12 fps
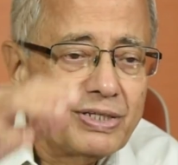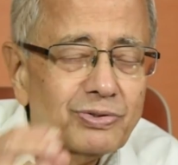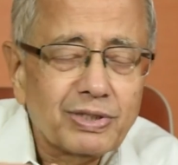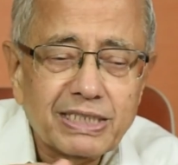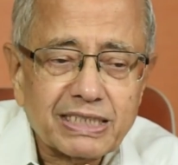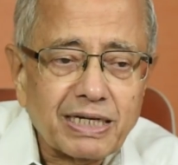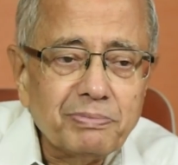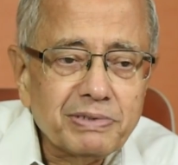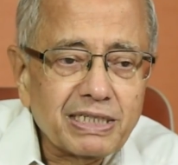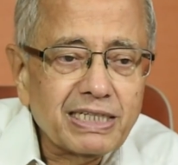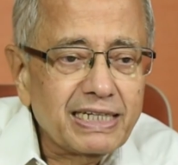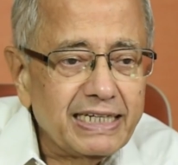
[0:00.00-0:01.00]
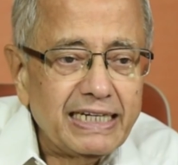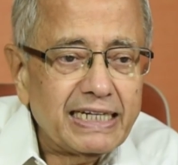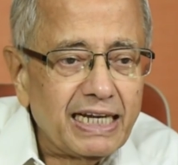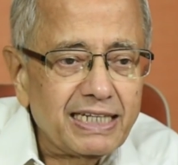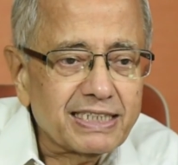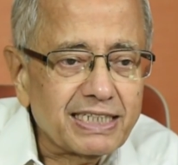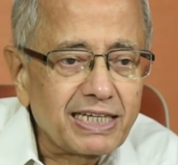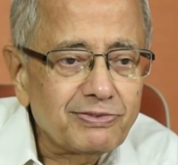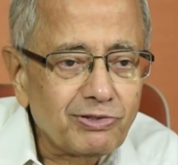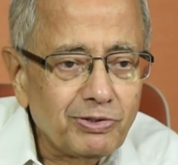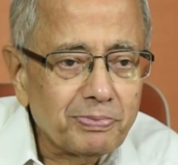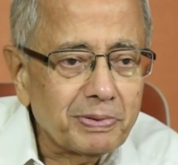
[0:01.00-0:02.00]
So this comes at the detailing stage
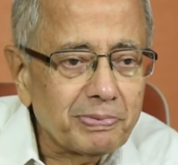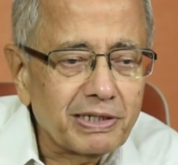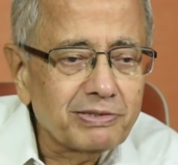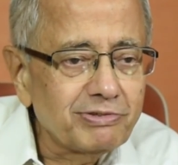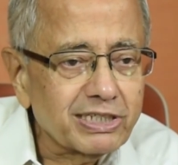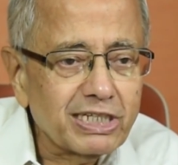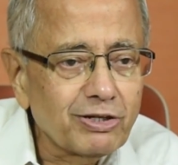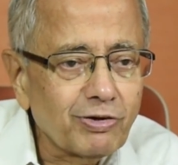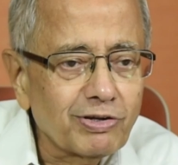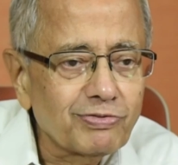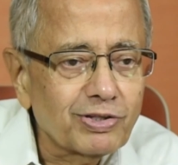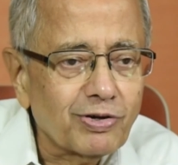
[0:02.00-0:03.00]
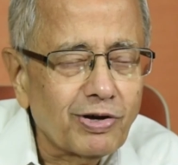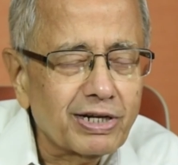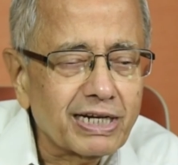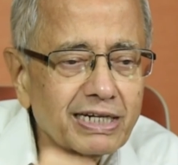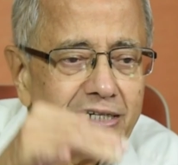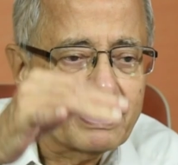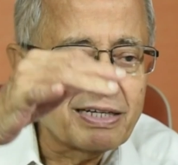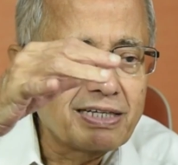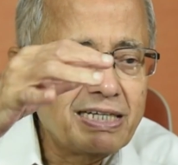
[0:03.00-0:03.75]
when you prepare the working drawing for the contractor.